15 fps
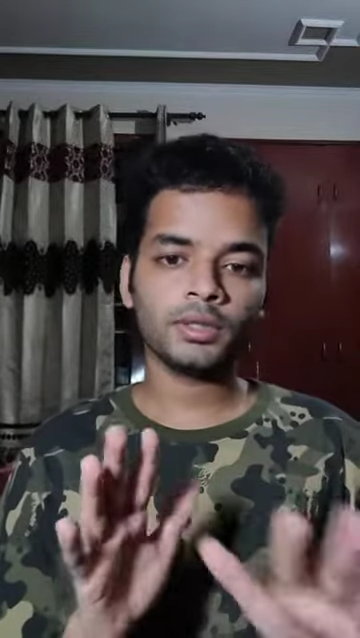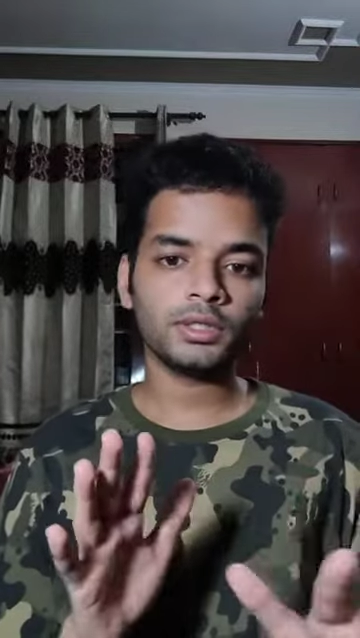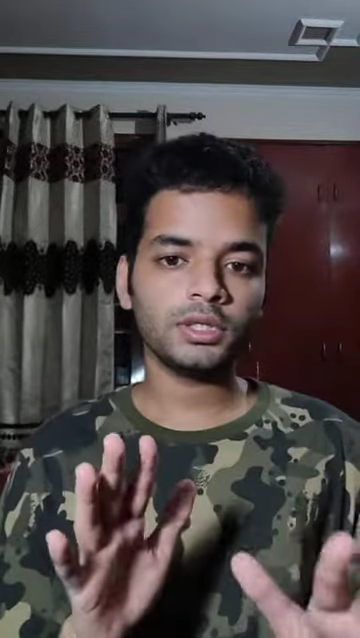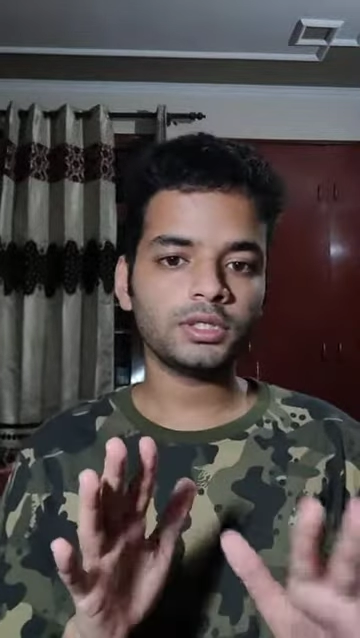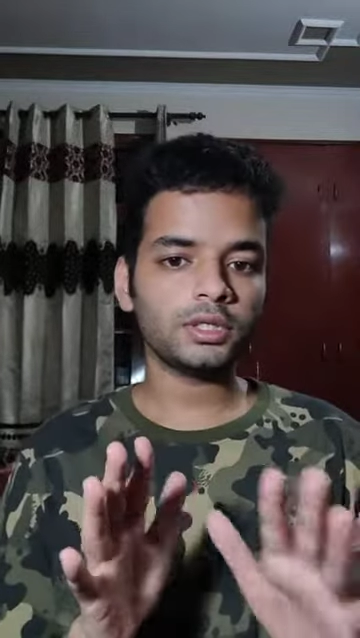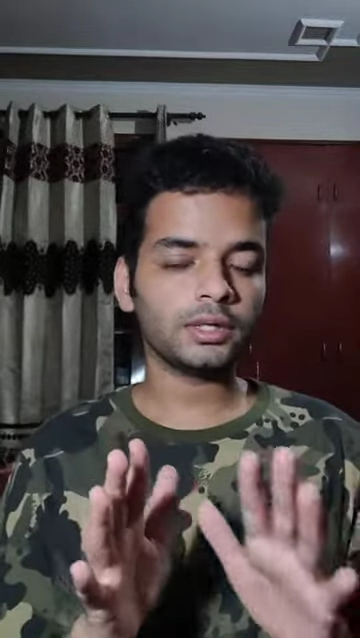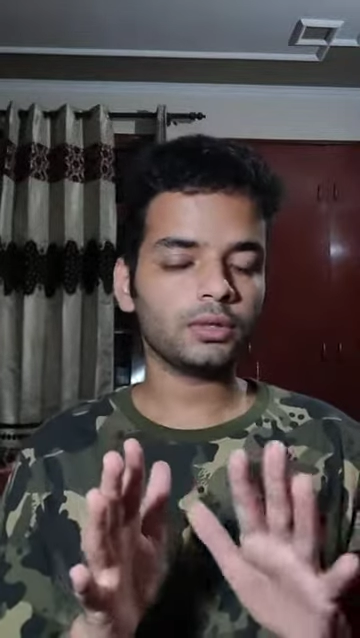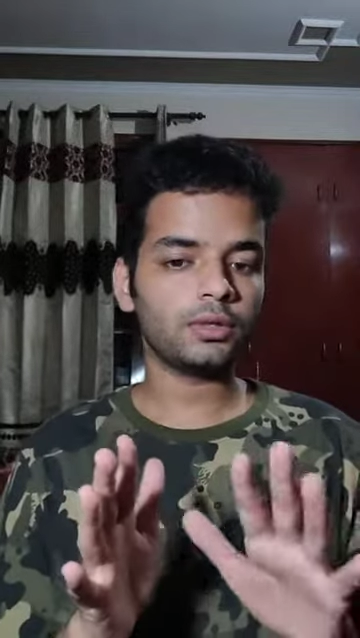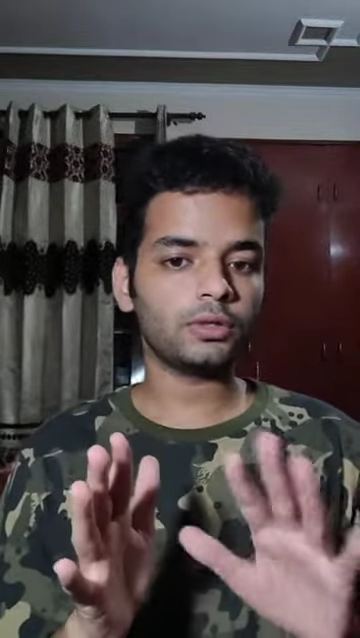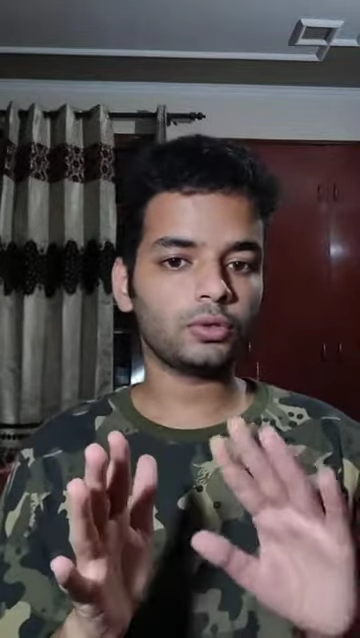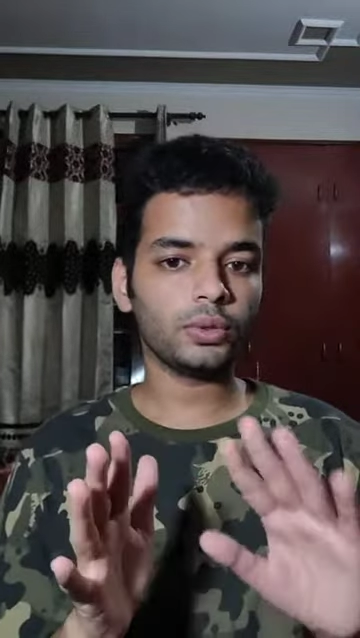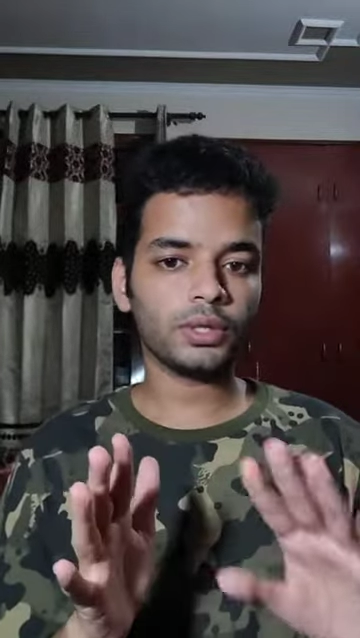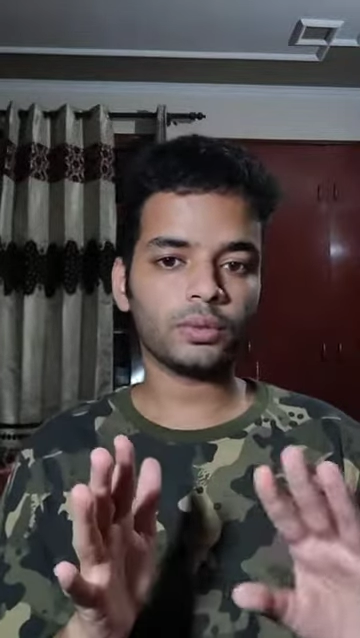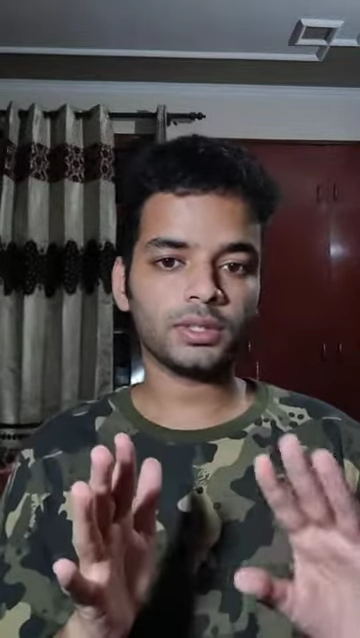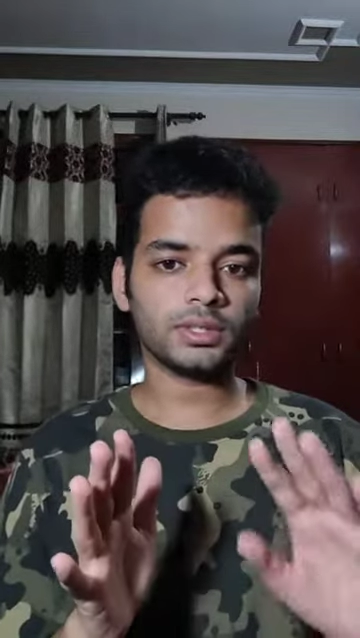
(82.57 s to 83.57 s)
These
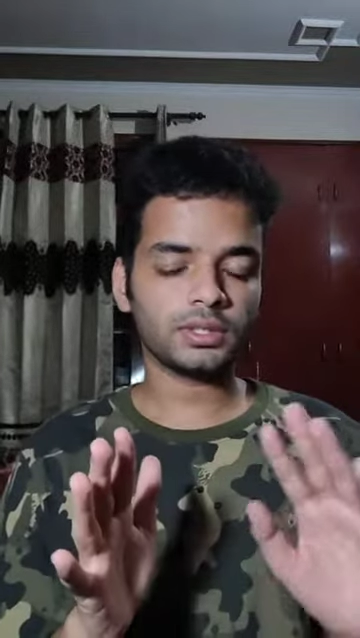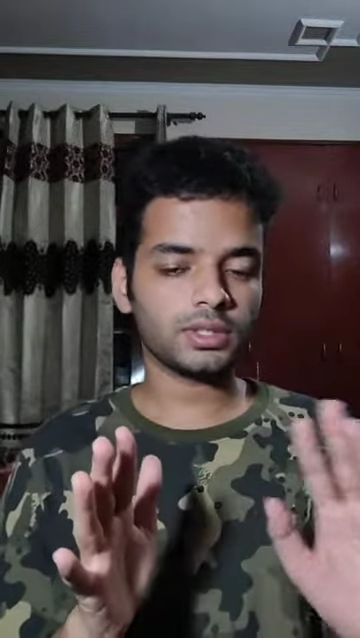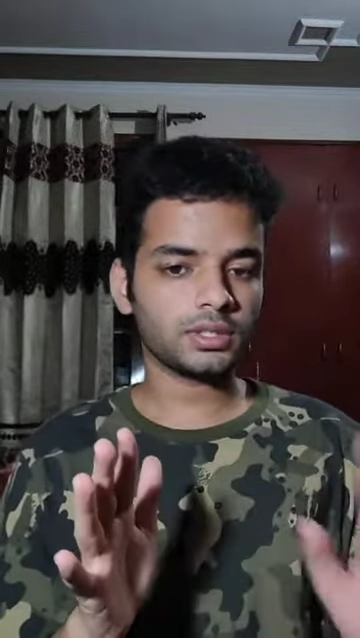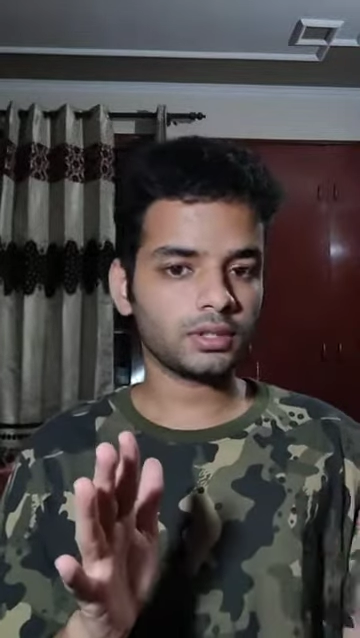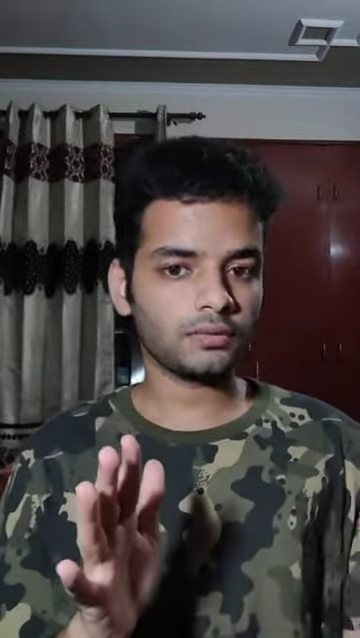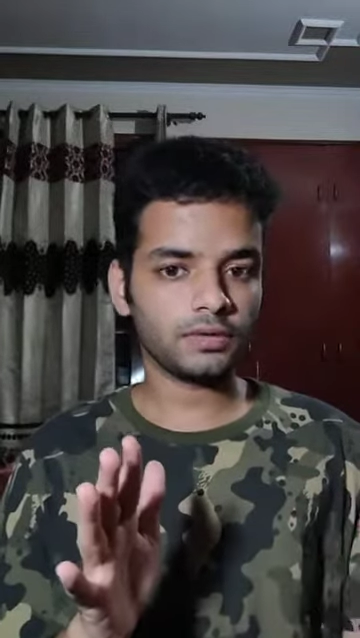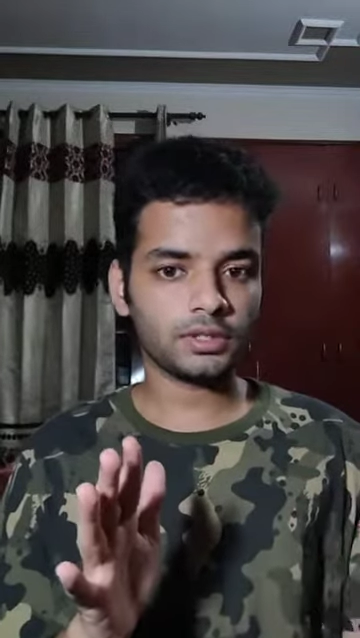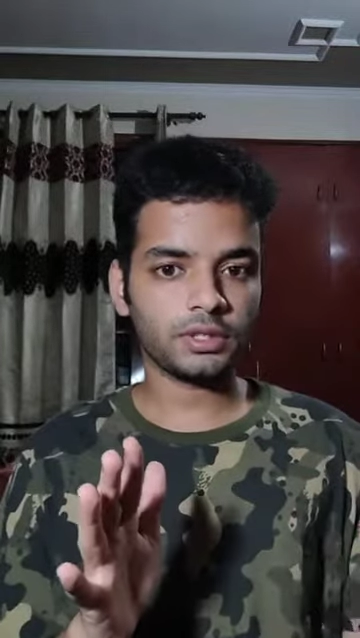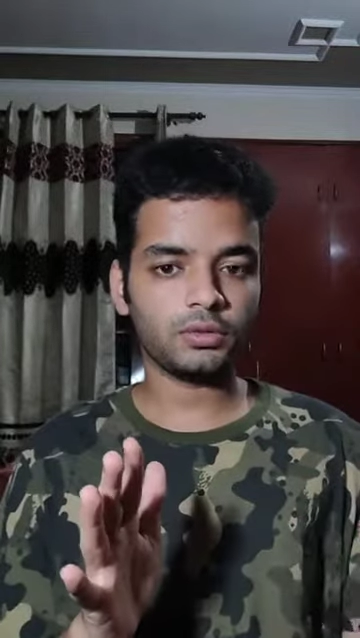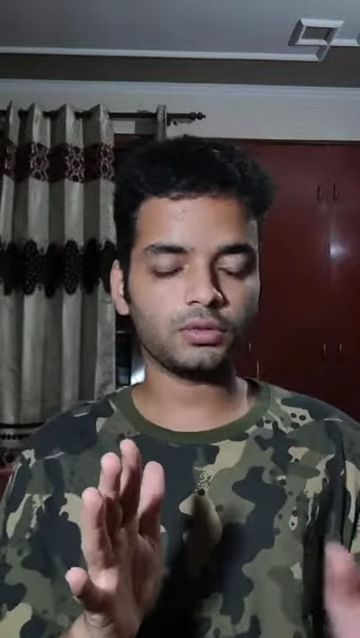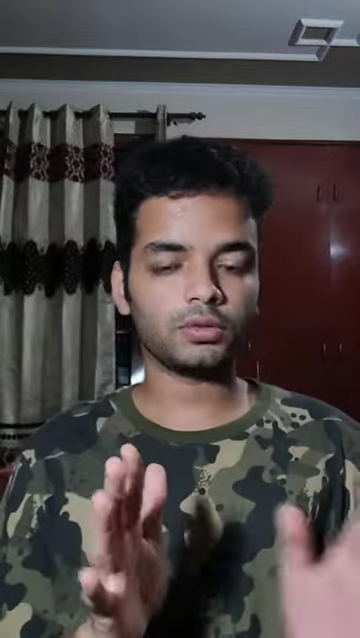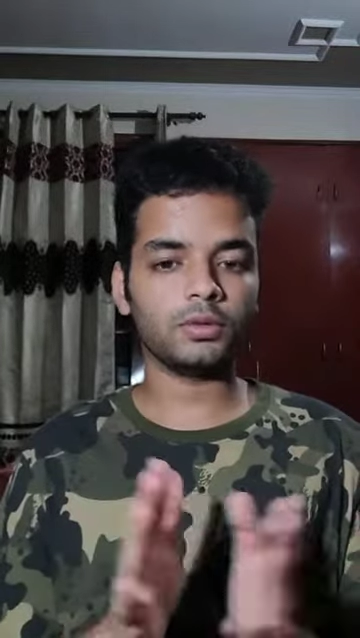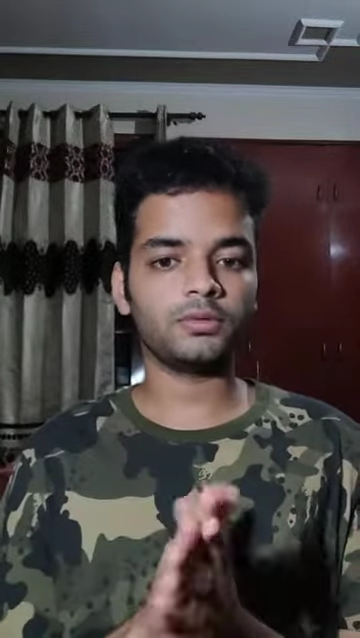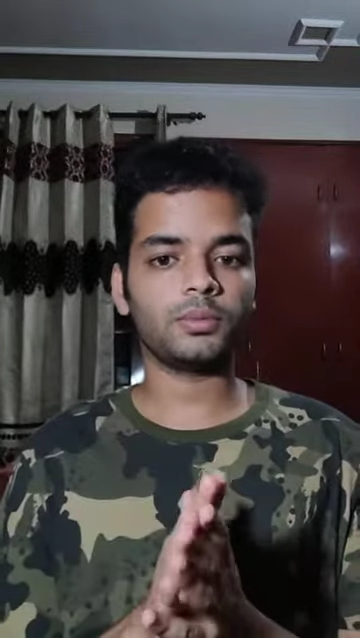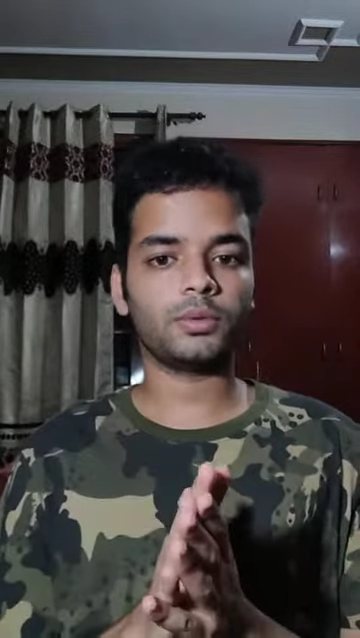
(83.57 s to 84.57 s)
two equations are sufficient to
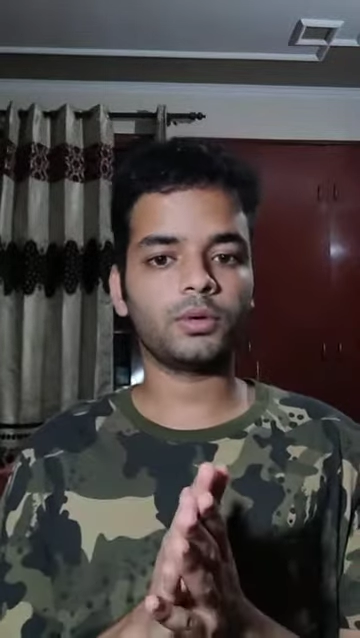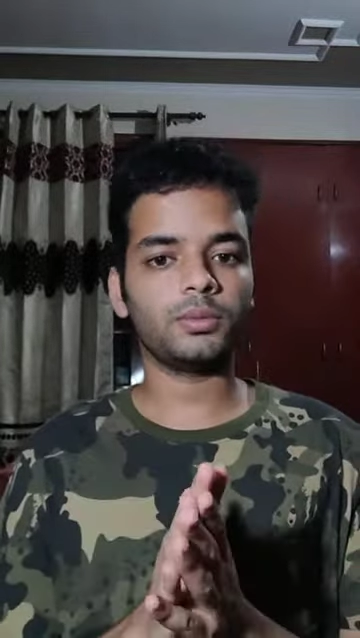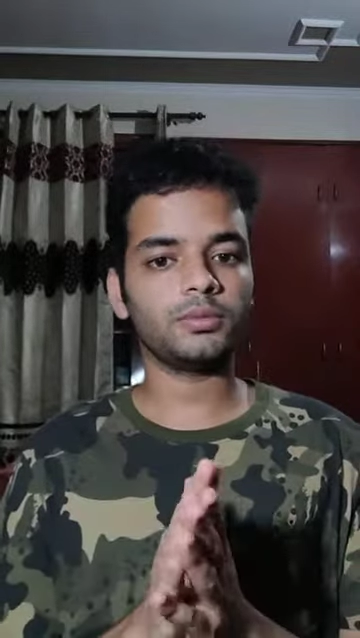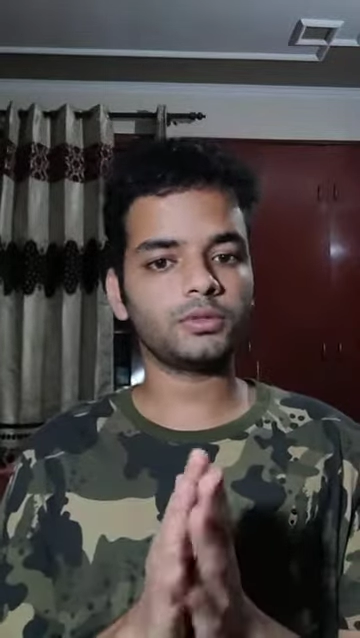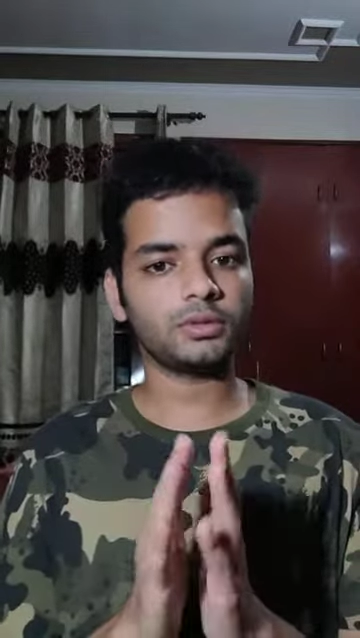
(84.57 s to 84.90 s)
solve the problem.